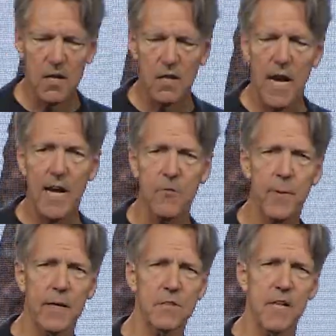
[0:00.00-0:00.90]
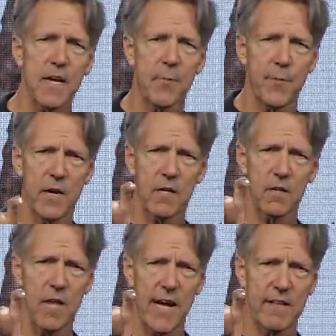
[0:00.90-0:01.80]
Goliath because they compared
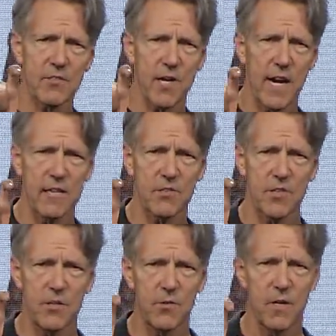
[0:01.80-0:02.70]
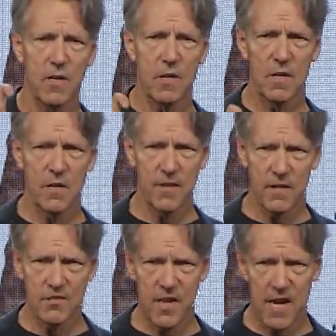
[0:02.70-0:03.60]
Goliath's size to
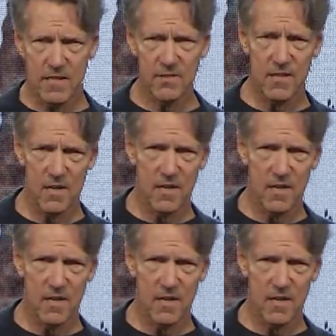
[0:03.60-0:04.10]
their size.